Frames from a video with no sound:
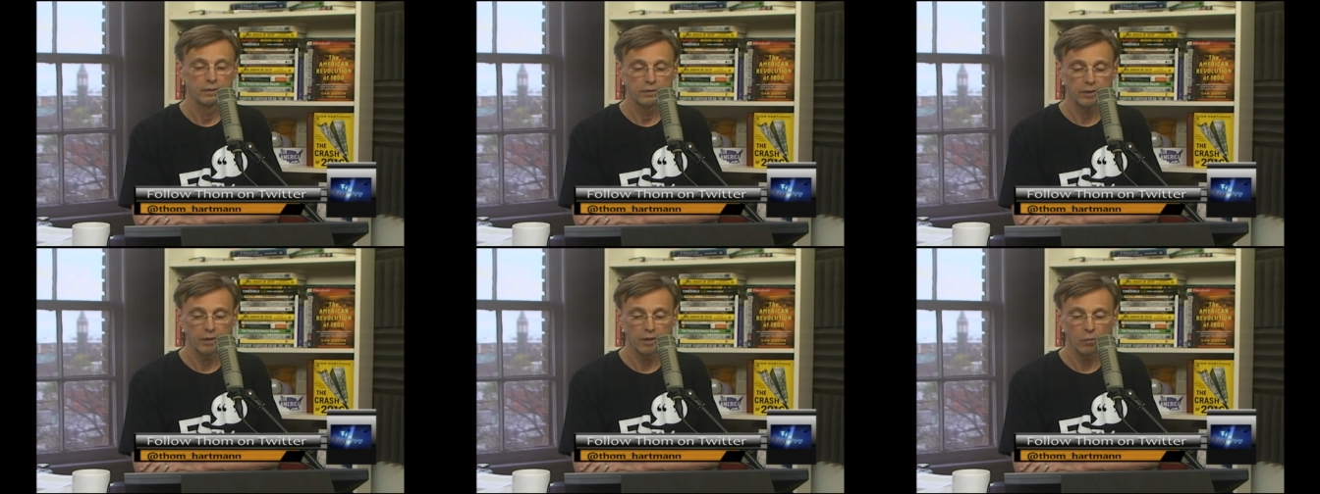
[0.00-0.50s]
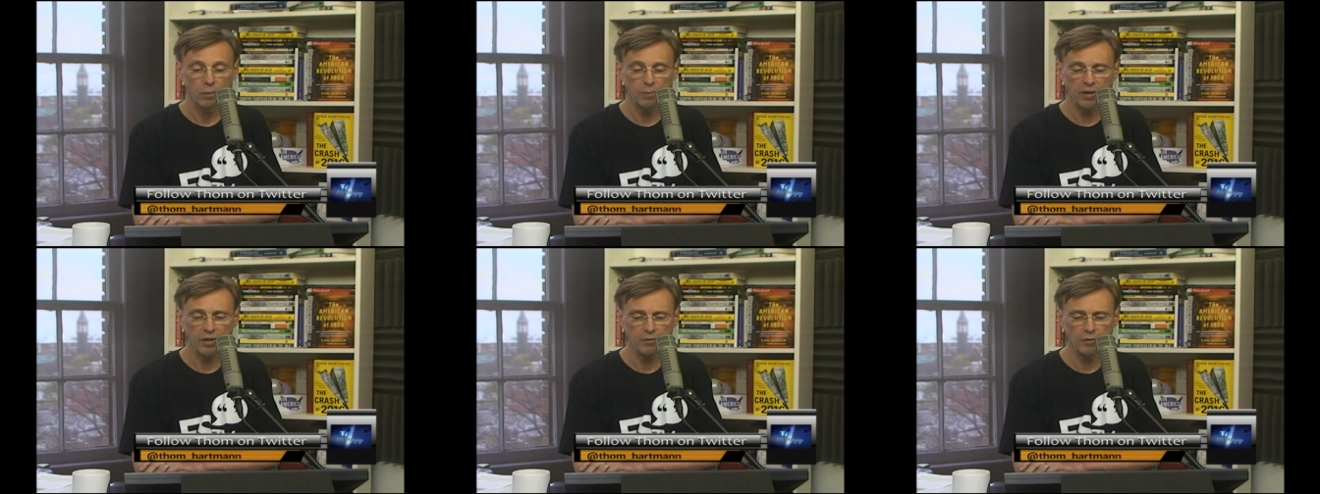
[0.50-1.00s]
You yeah. know what
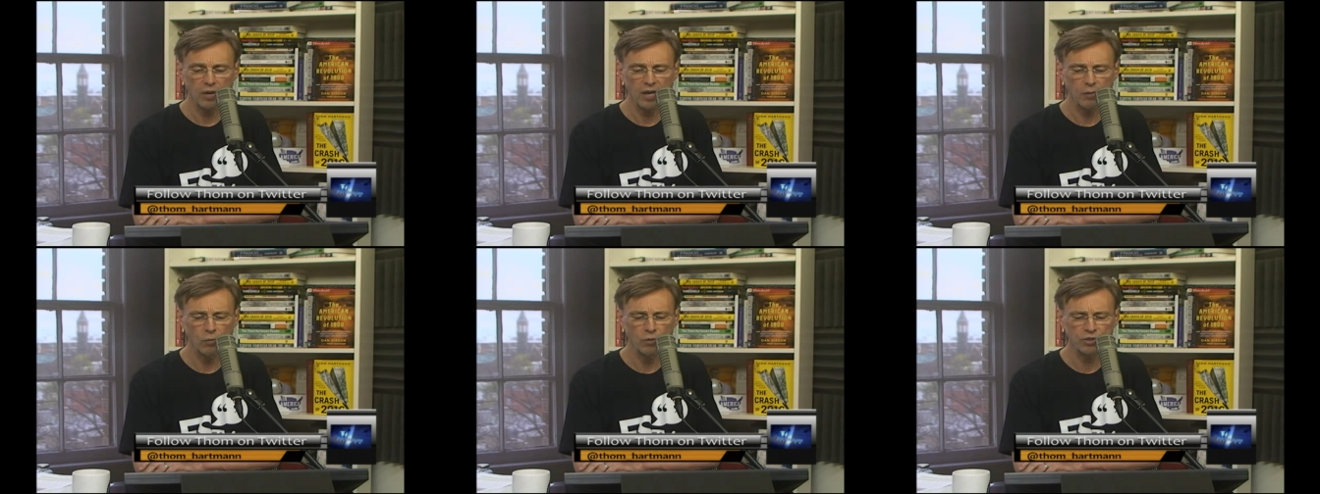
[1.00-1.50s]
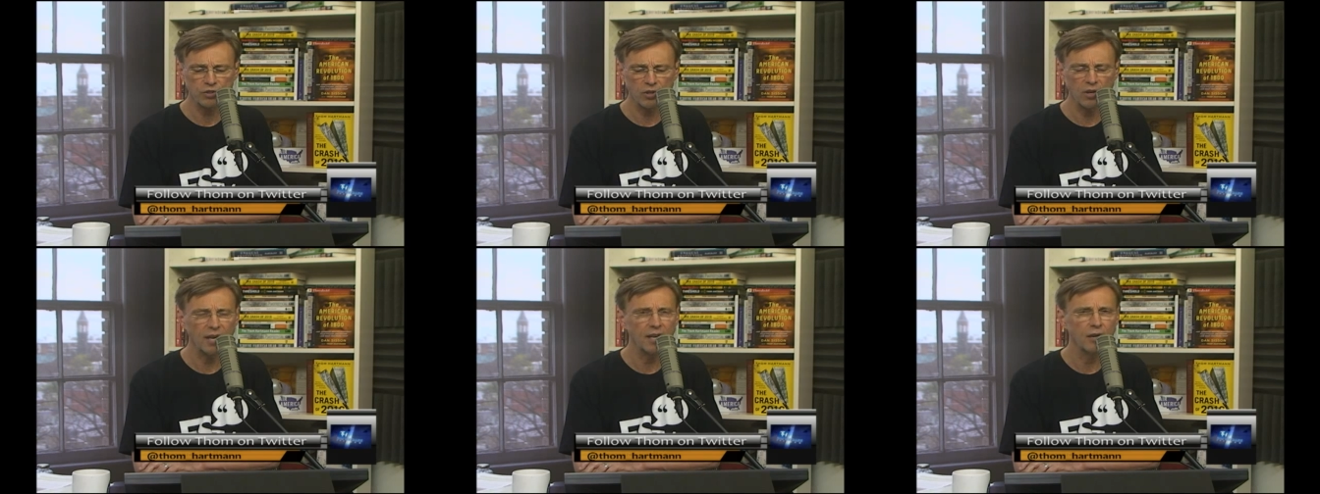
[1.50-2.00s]
part of Ohio? Worcester,
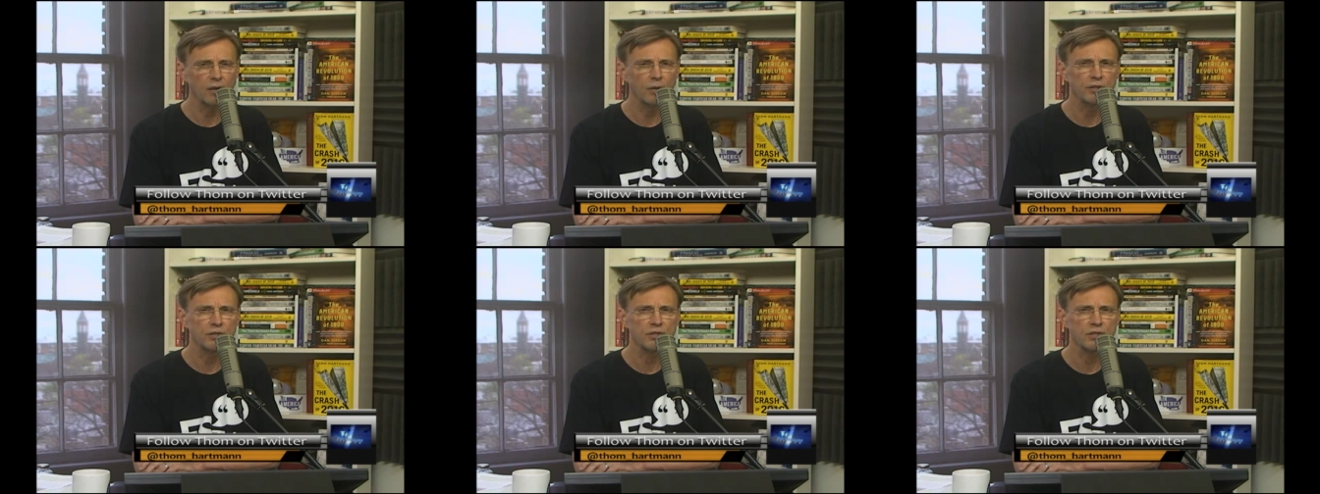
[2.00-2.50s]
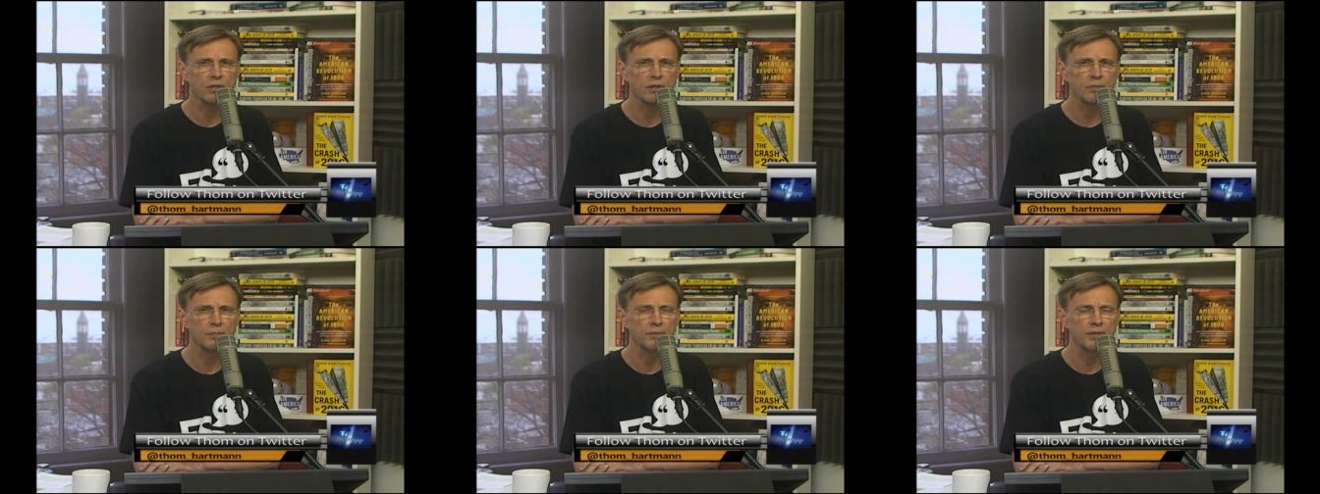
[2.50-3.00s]
Ohio is
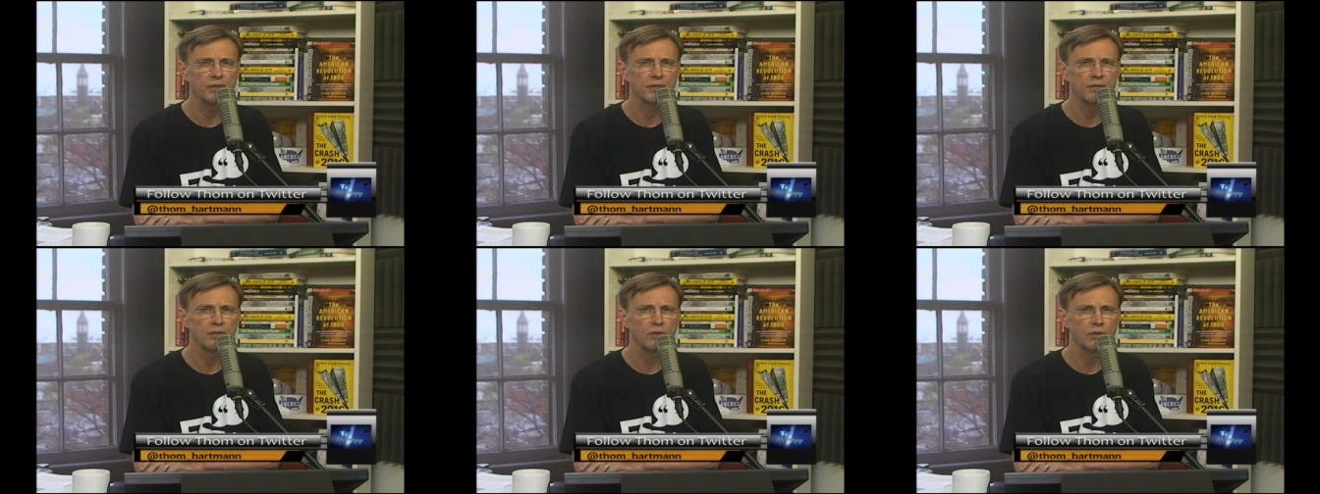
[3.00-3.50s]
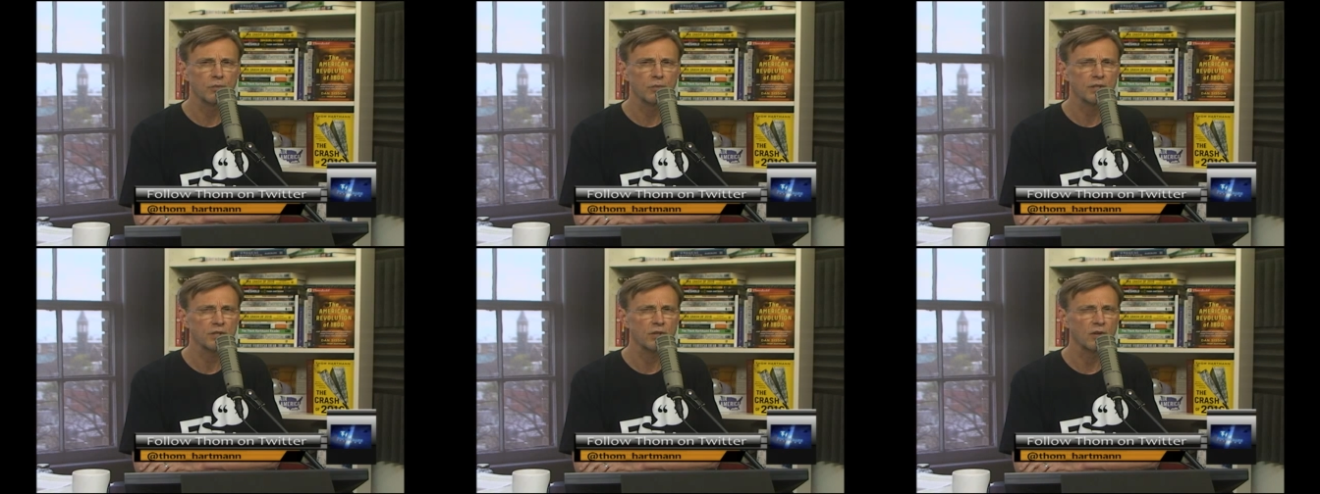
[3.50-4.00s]
uh,
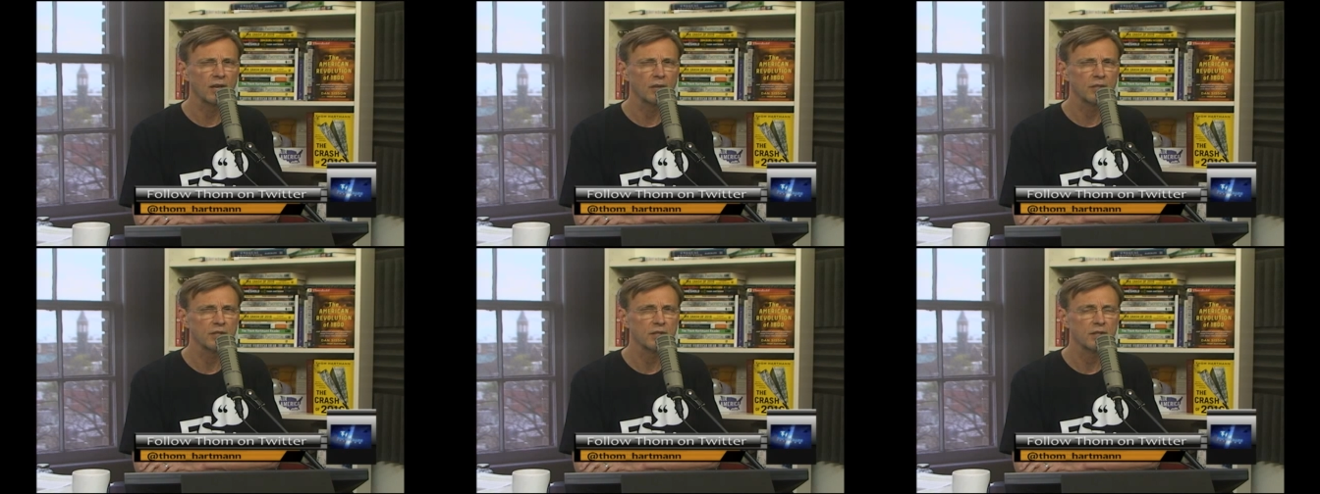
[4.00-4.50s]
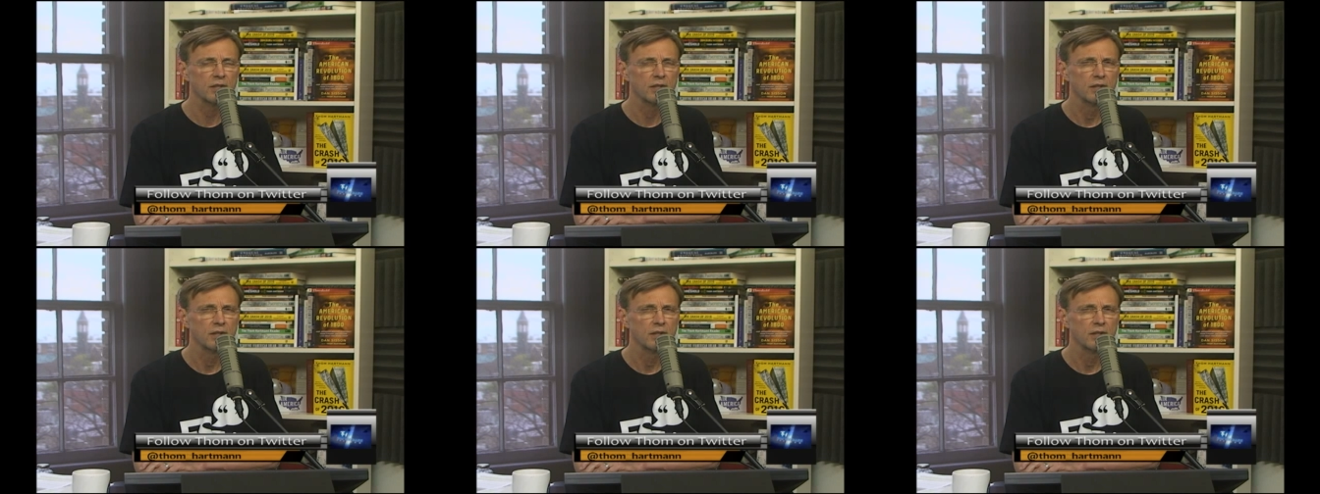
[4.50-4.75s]
northwestern Ohio, isn't it?